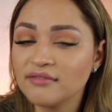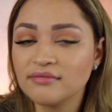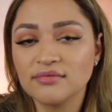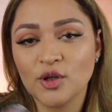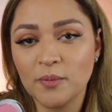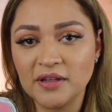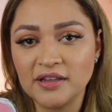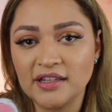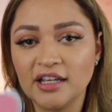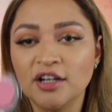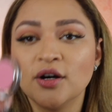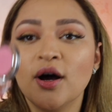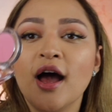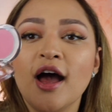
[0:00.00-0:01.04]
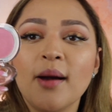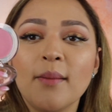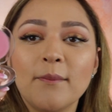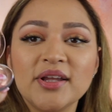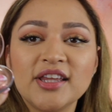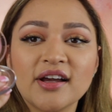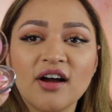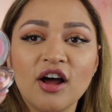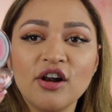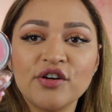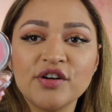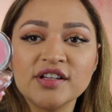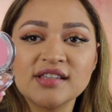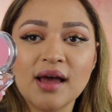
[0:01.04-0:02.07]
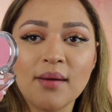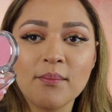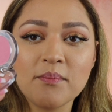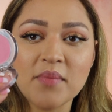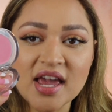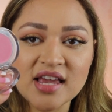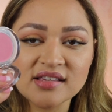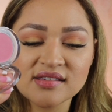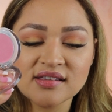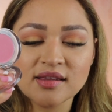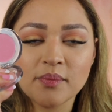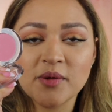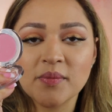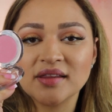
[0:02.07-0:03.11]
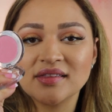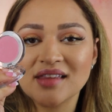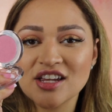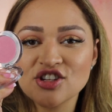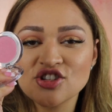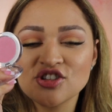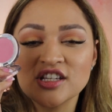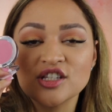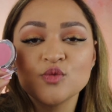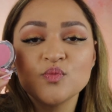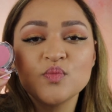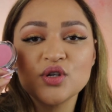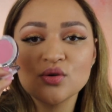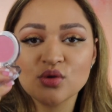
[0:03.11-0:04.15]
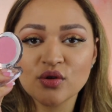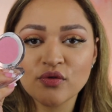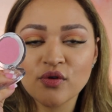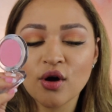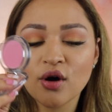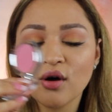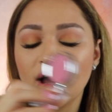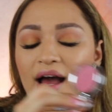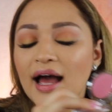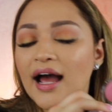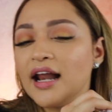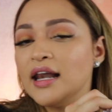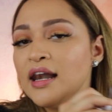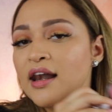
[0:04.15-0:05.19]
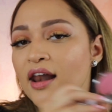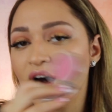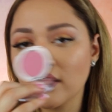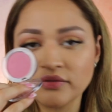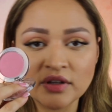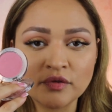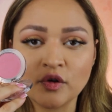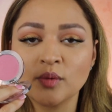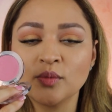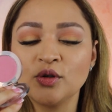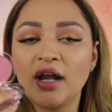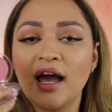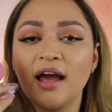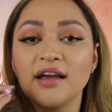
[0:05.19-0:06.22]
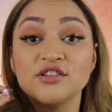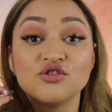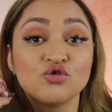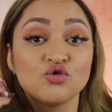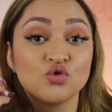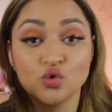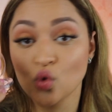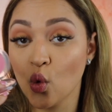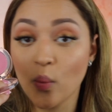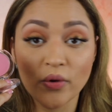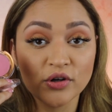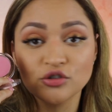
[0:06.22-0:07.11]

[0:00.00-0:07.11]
no big deal, but the color is amazing. The pigmentation is beautiful. I love the formula. It's super